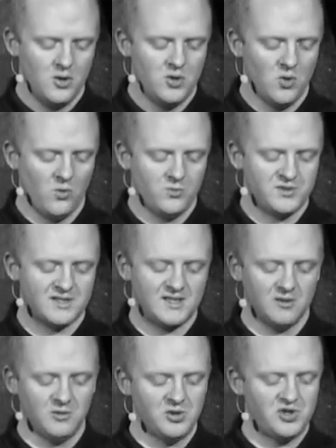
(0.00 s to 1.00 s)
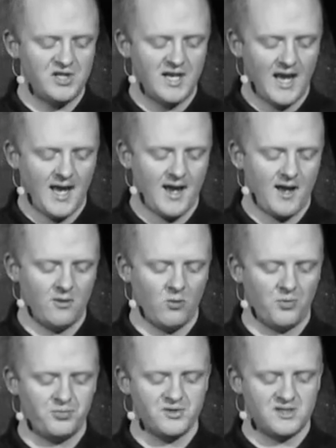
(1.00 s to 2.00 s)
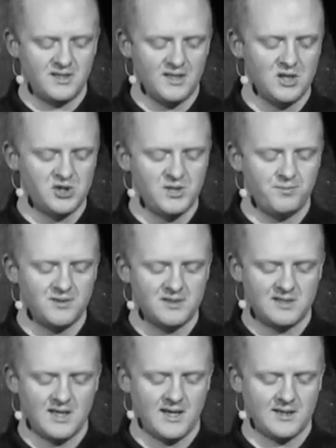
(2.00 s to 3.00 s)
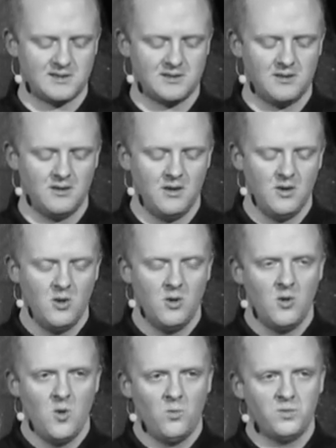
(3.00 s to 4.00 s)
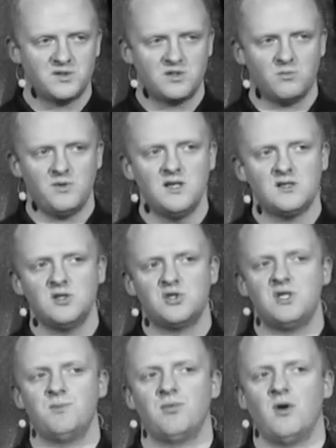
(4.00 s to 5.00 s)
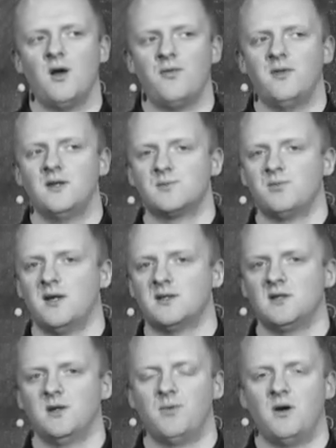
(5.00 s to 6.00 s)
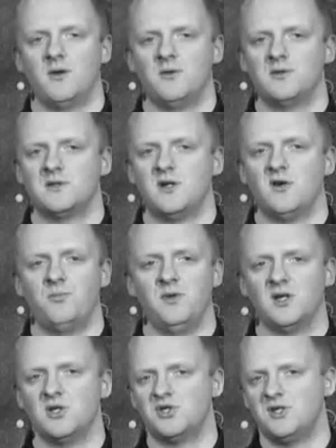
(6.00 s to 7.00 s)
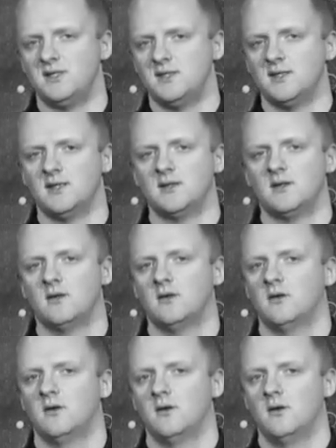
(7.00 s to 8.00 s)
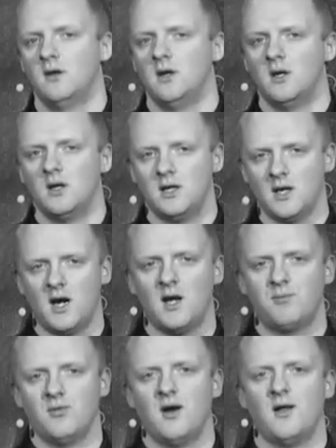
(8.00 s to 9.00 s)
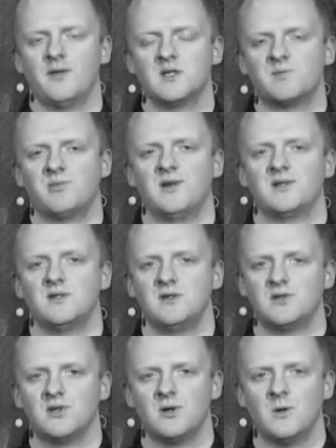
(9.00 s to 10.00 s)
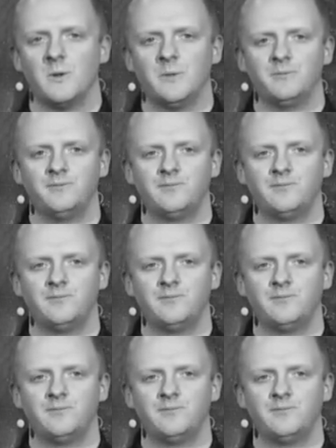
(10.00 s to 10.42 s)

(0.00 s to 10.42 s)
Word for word: No skill she had or prestige she possessed was the reason she brought this blessing upon herself because she didn't. God brought this blessing to her.